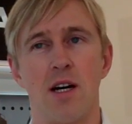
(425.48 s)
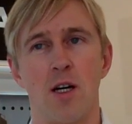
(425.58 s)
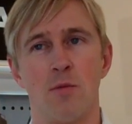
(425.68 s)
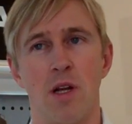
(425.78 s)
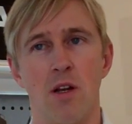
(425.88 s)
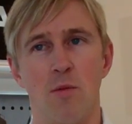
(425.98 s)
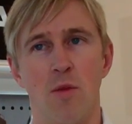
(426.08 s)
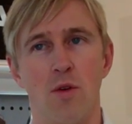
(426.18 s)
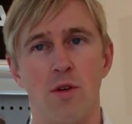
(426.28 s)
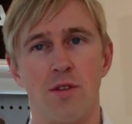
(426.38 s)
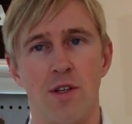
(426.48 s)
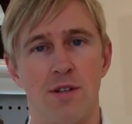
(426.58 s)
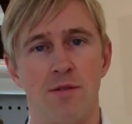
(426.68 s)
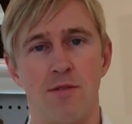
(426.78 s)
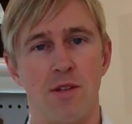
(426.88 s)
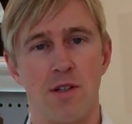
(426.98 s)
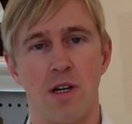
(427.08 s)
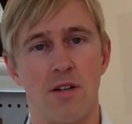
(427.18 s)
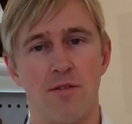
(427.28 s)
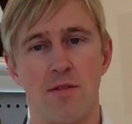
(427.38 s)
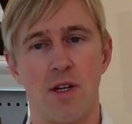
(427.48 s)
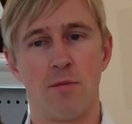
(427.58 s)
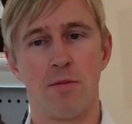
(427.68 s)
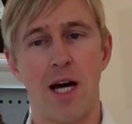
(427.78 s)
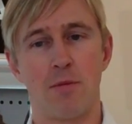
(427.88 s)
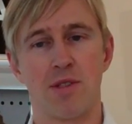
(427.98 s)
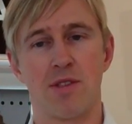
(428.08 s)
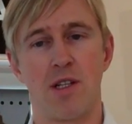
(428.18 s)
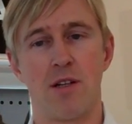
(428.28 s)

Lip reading: a lot more than kind of perhaps